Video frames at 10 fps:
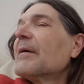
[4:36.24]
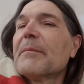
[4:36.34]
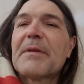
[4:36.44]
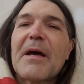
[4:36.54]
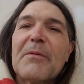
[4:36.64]

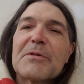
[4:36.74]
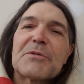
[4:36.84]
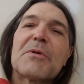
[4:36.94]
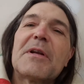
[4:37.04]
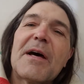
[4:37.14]
That one's
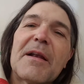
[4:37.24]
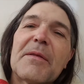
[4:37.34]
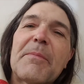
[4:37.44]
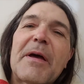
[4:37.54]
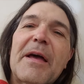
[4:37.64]
right out of the
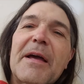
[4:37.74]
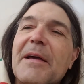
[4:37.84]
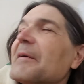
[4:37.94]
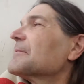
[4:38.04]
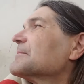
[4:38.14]
bag.
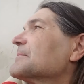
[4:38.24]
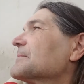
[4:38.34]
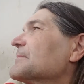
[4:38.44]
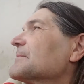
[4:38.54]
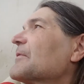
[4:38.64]

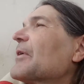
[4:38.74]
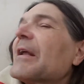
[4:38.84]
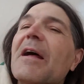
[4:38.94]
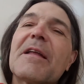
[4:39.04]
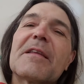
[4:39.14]
Right
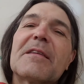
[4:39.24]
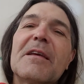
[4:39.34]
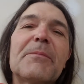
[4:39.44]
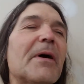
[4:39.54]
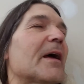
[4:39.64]
out of the tea
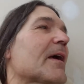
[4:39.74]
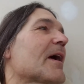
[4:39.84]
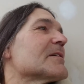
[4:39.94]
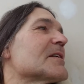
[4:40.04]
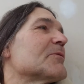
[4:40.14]
bag
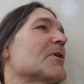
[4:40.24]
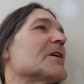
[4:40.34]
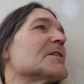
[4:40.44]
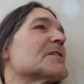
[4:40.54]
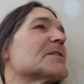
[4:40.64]
as it
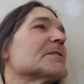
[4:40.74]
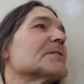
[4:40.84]
was